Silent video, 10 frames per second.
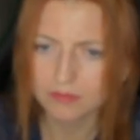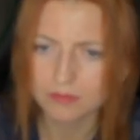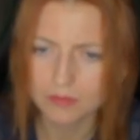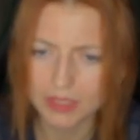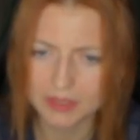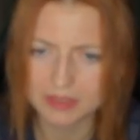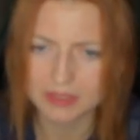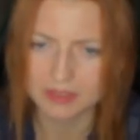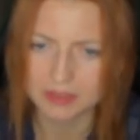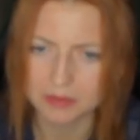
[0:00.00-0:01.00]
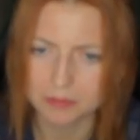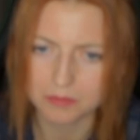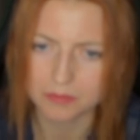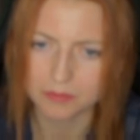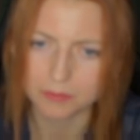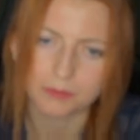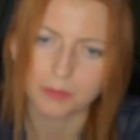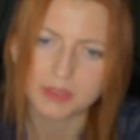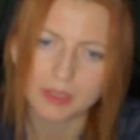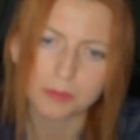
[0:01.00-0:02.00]
And for
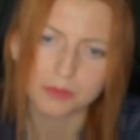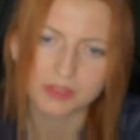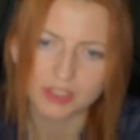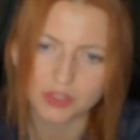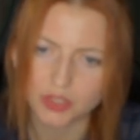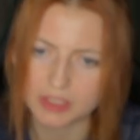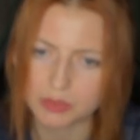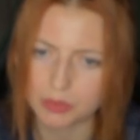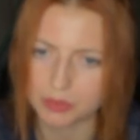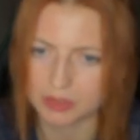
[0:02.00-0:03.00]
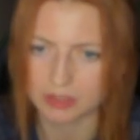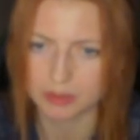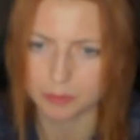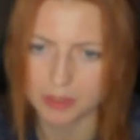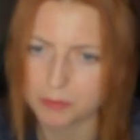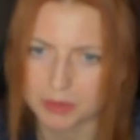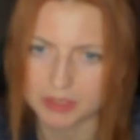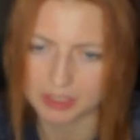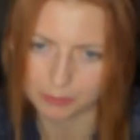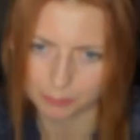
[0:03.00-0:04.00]
example, in such a case, you don't need department, but
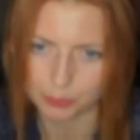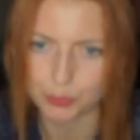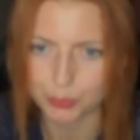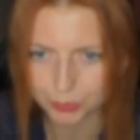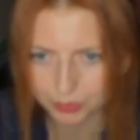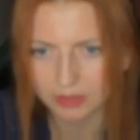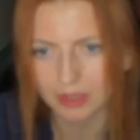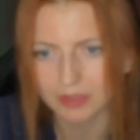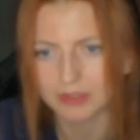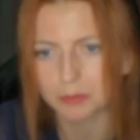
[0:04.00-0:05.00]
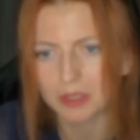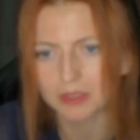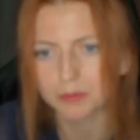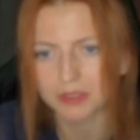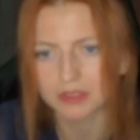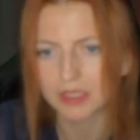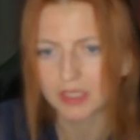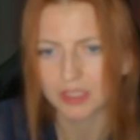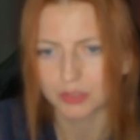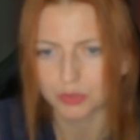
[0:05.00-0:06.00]
if you do need a department,
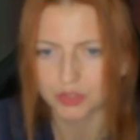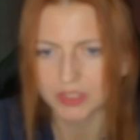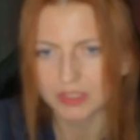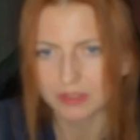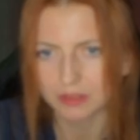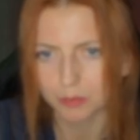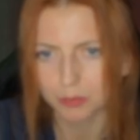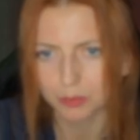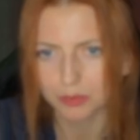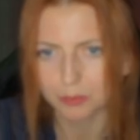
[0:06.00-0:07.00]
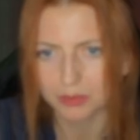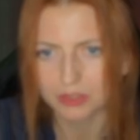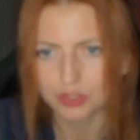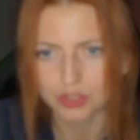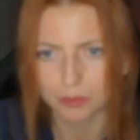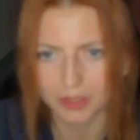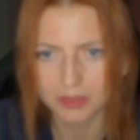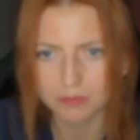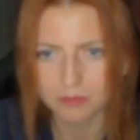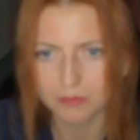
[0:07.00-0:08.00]
you just put partition
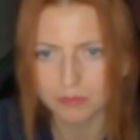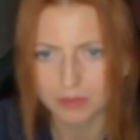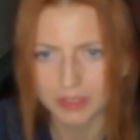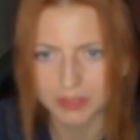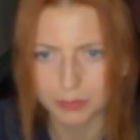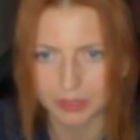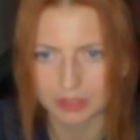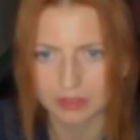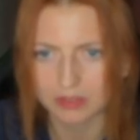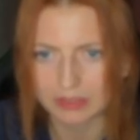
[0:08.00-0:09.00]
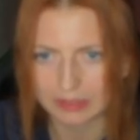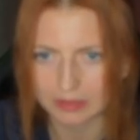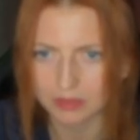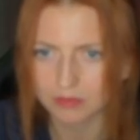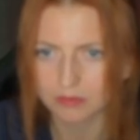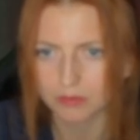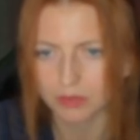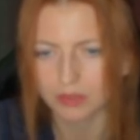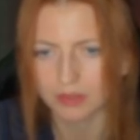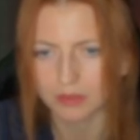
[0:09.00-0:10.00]
by, as we did
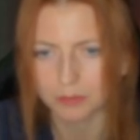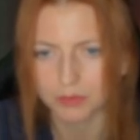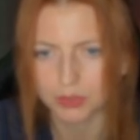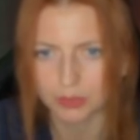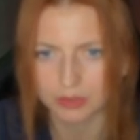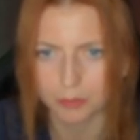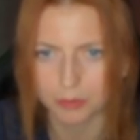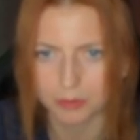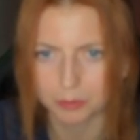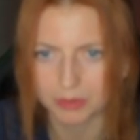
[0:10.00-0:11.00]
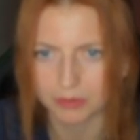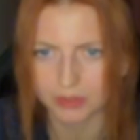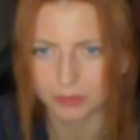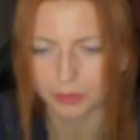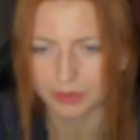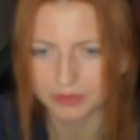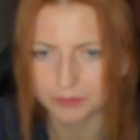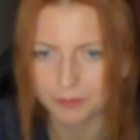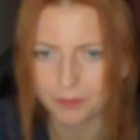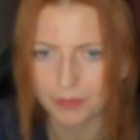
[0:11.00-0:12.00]
during our previous queries.
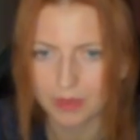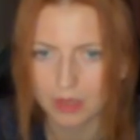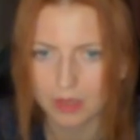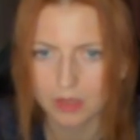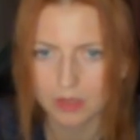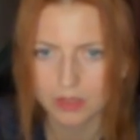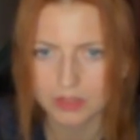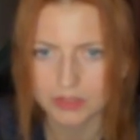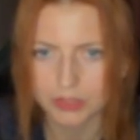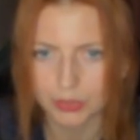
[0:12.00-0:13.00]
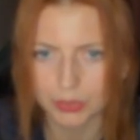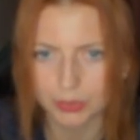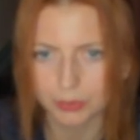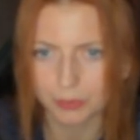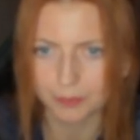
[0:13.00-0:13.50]
So